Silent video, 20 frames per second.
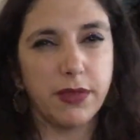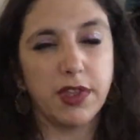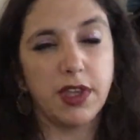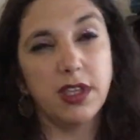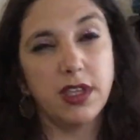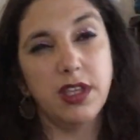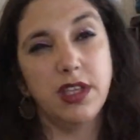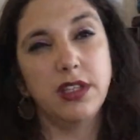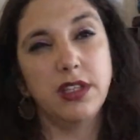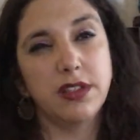
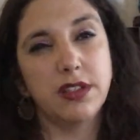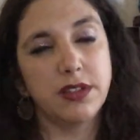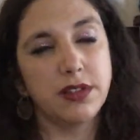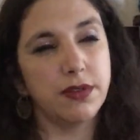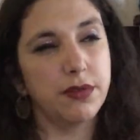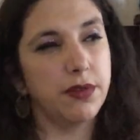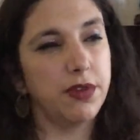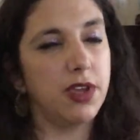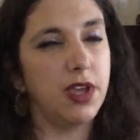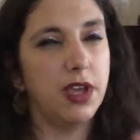
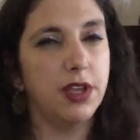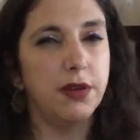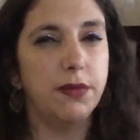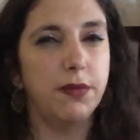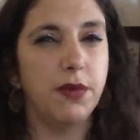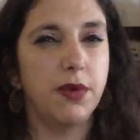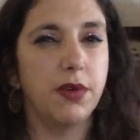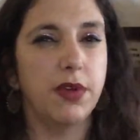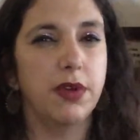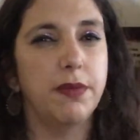It's kind of
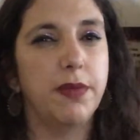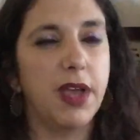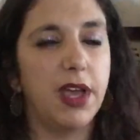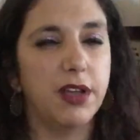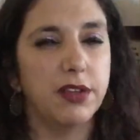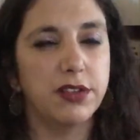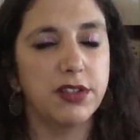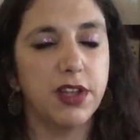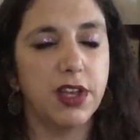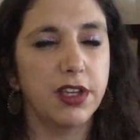more
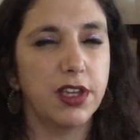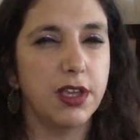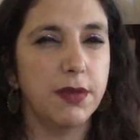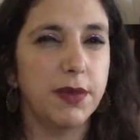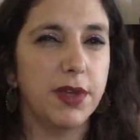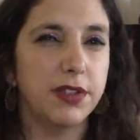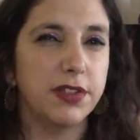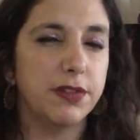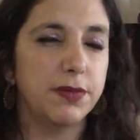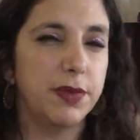about talking
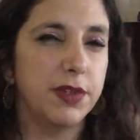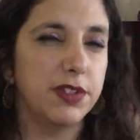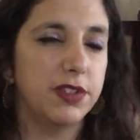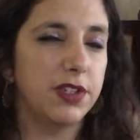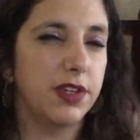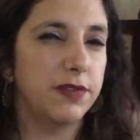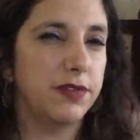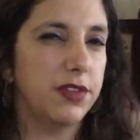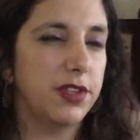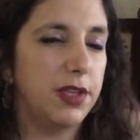about
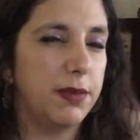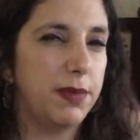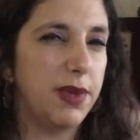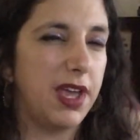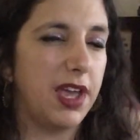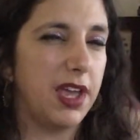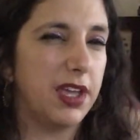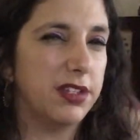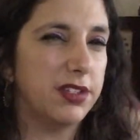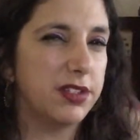spirits after they
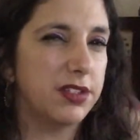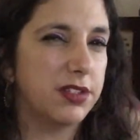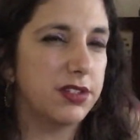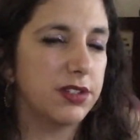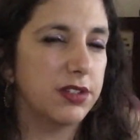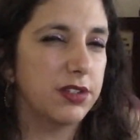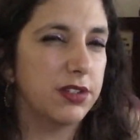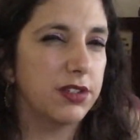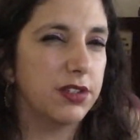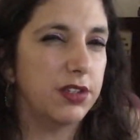
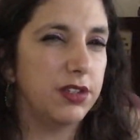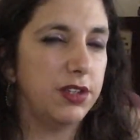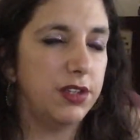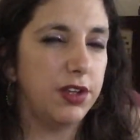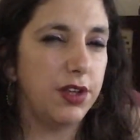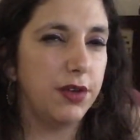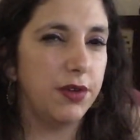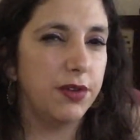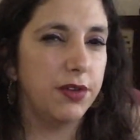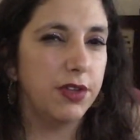passed, you
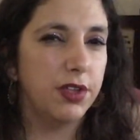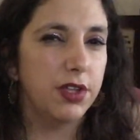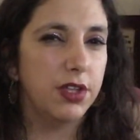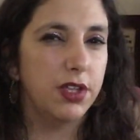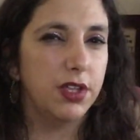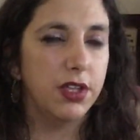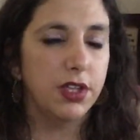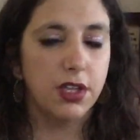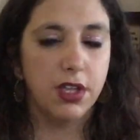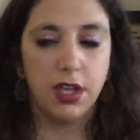know.
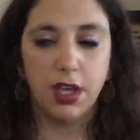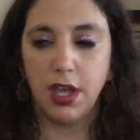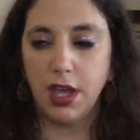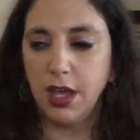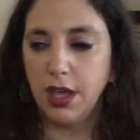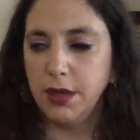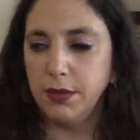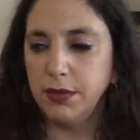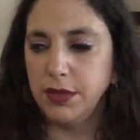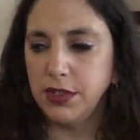
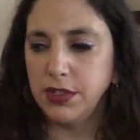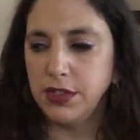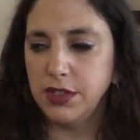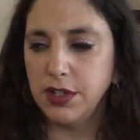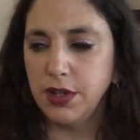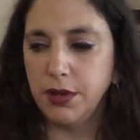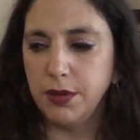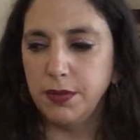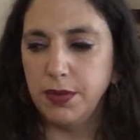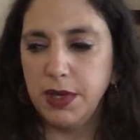
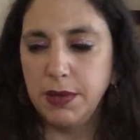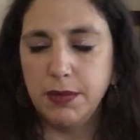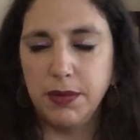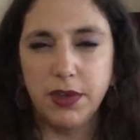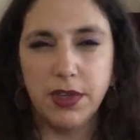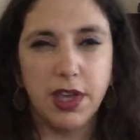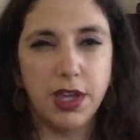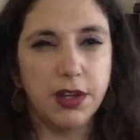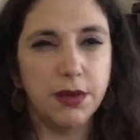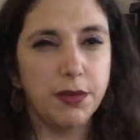So
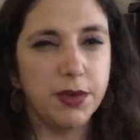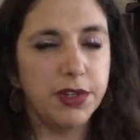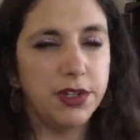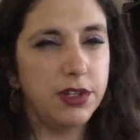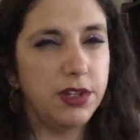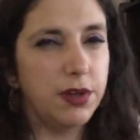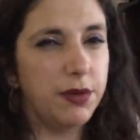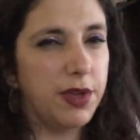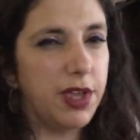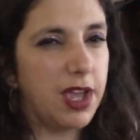people kind of want
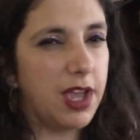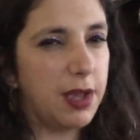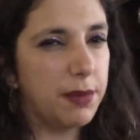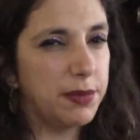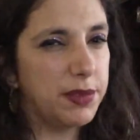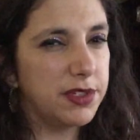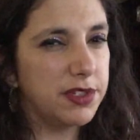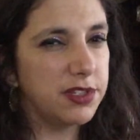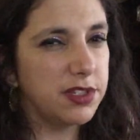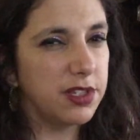to know what
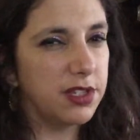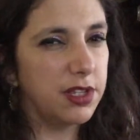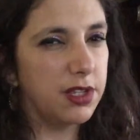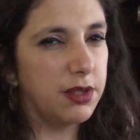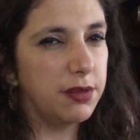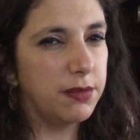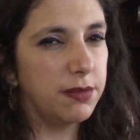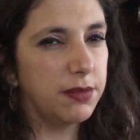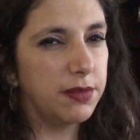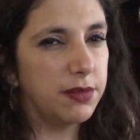happens to
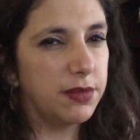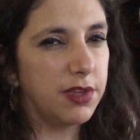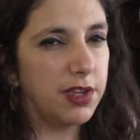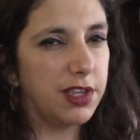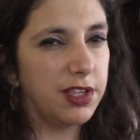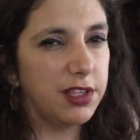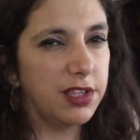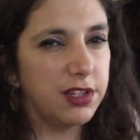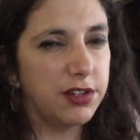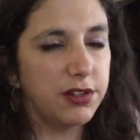them.
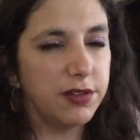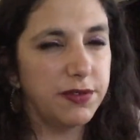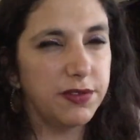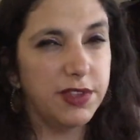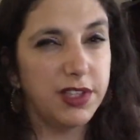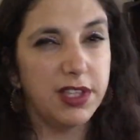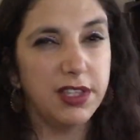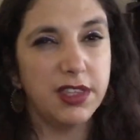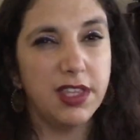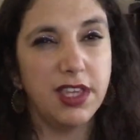Eyeliner on
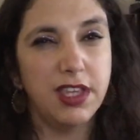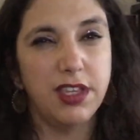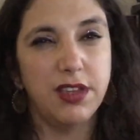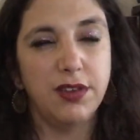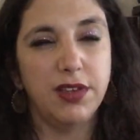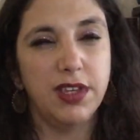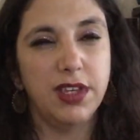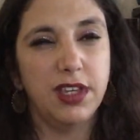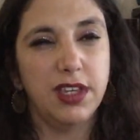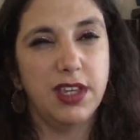fleek. Thank
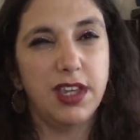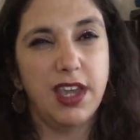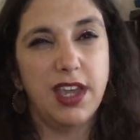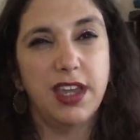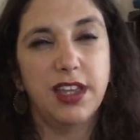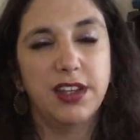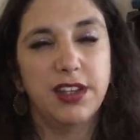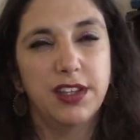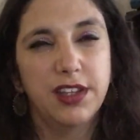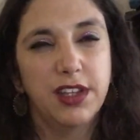you, Kit
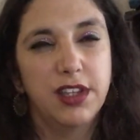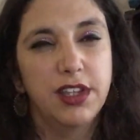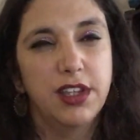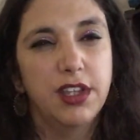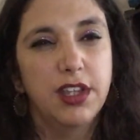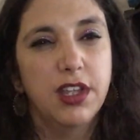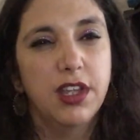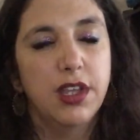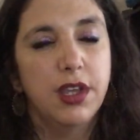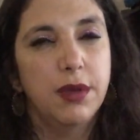Kat.
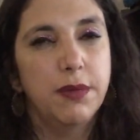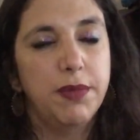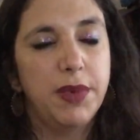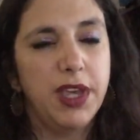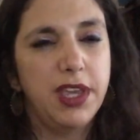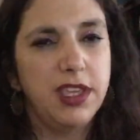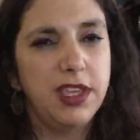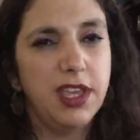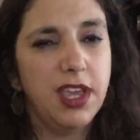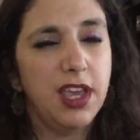
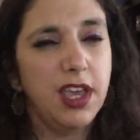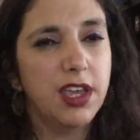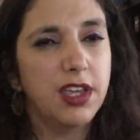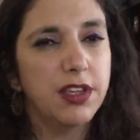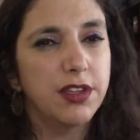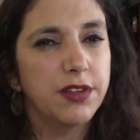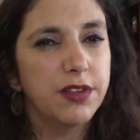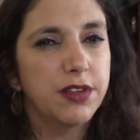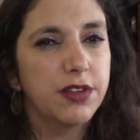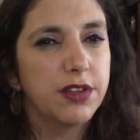But
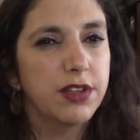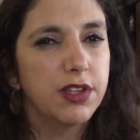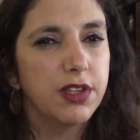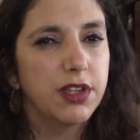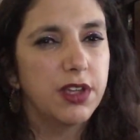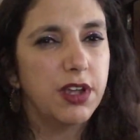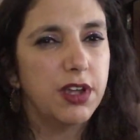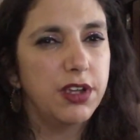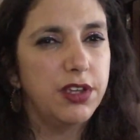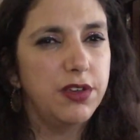yeah,
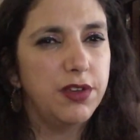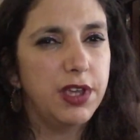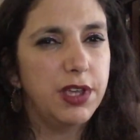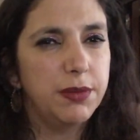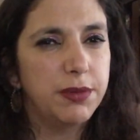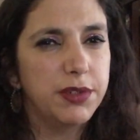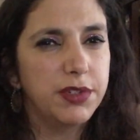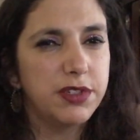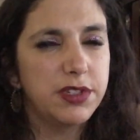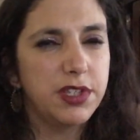are you
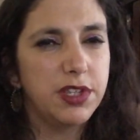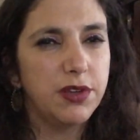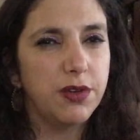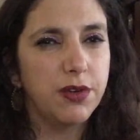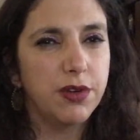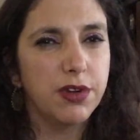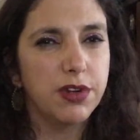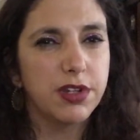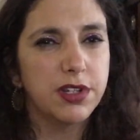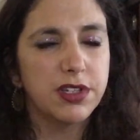able to see
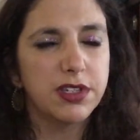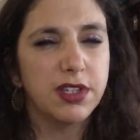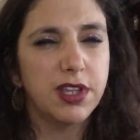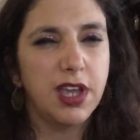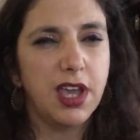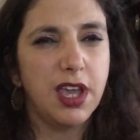auras?